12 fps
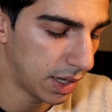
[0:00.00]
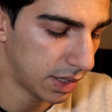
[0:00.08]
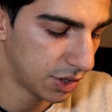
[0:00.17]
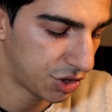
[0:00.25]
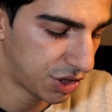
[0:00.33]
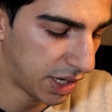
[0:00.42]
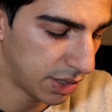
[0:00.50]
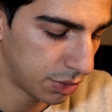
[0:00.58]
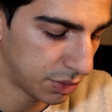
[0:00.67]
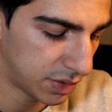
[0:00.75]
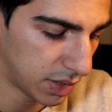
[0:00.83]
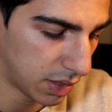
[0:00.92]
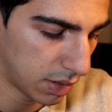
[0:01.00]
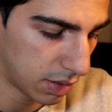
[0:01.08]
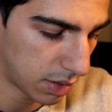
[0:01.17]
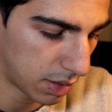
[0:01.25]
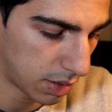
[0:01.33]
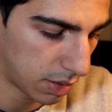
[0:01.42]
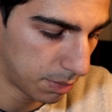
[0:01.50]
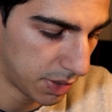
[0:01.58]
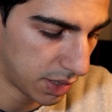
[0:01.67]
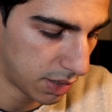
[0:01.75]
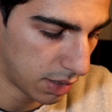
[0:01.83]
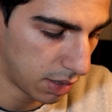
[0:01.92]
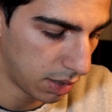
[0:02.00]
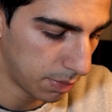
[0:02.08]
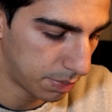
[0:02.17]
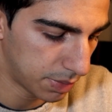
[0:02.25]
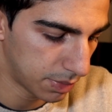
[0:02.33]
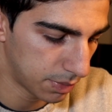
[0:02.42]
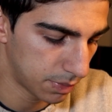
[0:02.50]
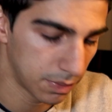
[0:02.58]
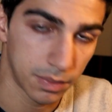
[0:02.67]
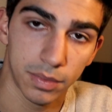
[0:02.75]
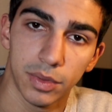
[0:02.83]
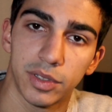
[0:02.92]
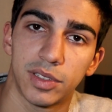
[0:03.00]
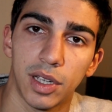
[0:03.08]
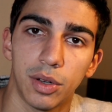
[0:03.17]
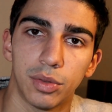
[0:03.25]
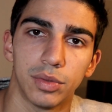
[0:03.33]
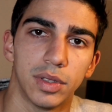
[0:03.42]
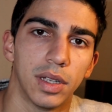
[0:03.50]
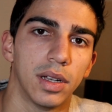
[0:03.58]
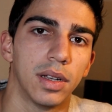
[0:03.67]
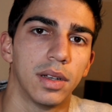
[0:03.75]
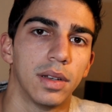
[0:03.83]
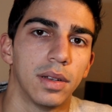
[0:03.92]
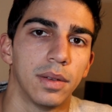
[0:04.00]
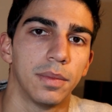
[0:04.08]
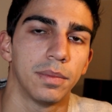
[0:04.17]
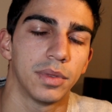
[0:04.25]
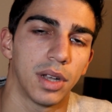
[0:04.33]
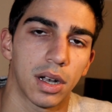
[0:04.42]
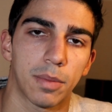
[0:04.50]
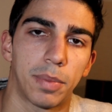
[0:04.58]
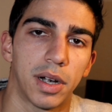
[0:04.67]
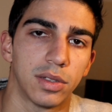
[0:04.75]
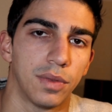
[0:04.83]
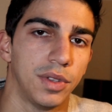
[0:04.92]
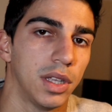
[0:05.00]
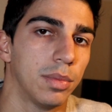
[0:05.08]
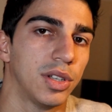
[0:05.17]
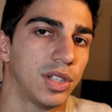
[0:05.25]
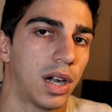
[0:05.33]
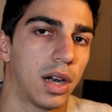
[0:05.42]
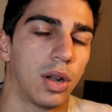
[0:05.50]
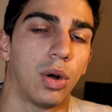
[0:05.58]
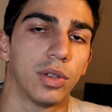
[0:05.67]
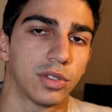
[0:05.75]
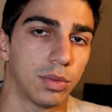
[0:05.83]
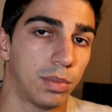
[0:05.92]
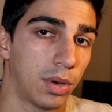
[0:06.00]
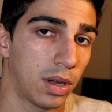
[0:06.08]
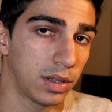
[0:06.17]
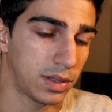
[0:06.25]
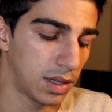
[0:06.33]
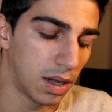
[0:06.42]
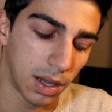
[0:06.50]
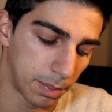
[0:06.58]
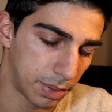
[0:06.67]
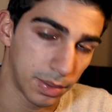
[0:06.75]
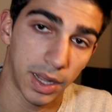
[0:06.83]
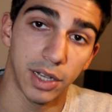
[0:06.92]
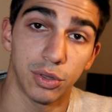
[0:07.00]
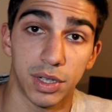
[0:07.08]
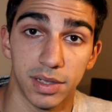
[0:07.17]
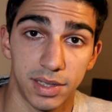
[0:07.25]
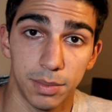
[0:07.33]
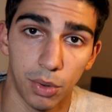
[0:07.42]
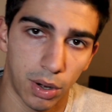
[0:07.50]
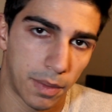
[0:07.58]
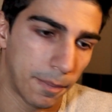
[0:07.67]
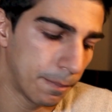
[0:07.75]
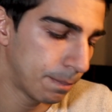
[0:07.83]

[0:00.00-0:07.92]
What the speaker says: and the shadows a bit up, so the dark parts of the image are also brought up and you can see more.